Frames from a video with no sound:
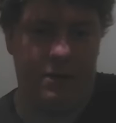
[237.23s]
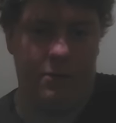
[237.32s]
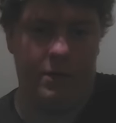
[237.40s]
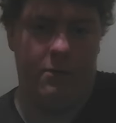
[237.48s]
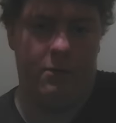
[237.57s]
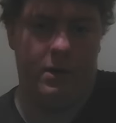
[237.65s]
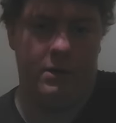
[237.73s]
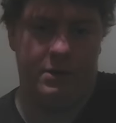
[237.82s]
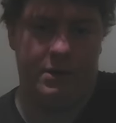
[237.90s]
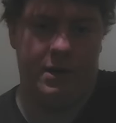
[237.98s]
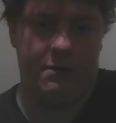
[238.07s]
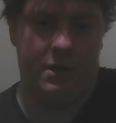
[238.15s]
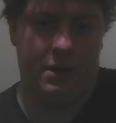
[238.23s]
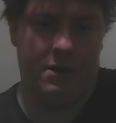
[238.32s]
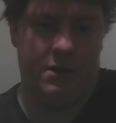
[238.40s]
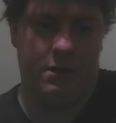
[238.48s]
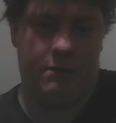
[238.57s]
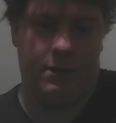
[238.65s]
isn't really what you need, but this
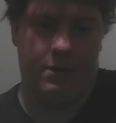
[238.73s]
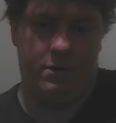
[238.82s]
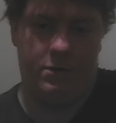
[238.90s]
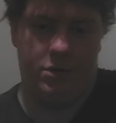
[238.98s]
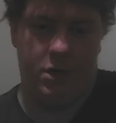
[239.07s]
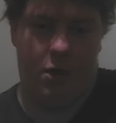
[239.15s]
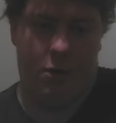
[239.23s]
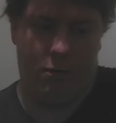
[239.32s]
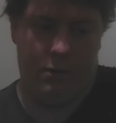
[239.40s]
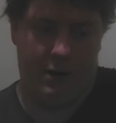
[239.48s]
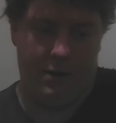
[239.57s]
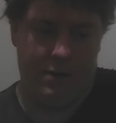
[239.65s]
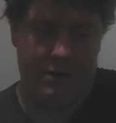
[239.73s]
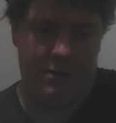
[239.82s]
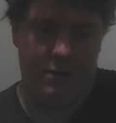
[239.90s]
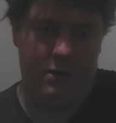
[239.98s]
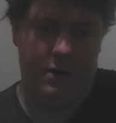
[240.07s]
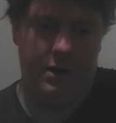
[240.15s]
is for show. Like this,
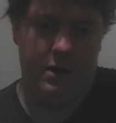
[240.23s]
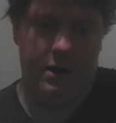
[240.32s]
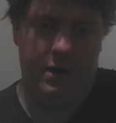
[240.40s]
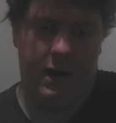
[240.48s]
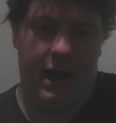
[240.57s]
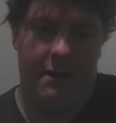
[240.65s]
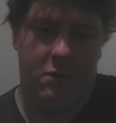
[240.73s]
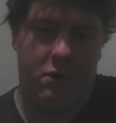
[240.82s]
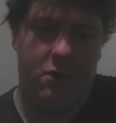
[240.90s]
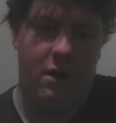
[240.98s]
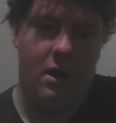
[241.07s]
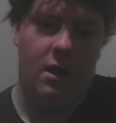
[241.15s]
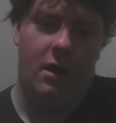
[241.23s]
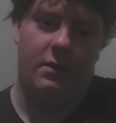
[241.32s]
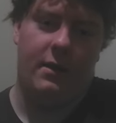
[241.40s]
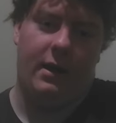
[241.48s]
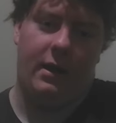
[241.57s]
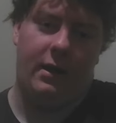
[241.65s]
you're gonna need a cable
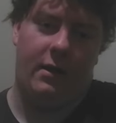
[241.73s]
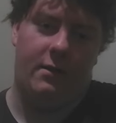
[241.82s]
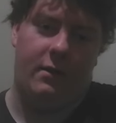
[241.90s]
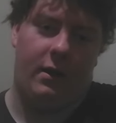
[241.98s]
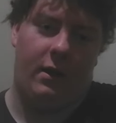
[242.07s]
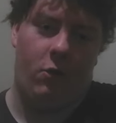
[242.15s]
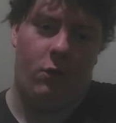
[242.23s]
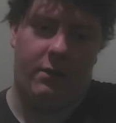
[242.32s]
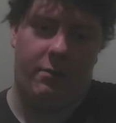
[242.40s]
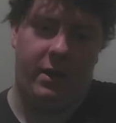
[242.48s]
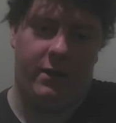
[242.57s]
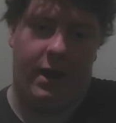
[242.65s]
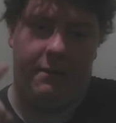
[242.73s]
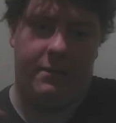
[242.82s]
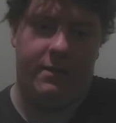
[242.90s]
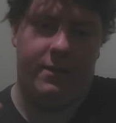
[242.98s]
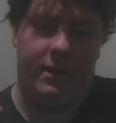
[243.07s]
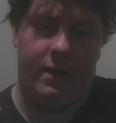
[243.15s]
that is like USB Type
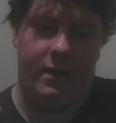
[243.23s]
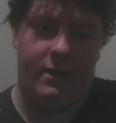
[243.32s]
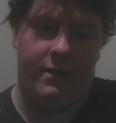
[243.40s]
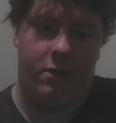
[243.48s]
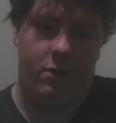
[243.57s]
C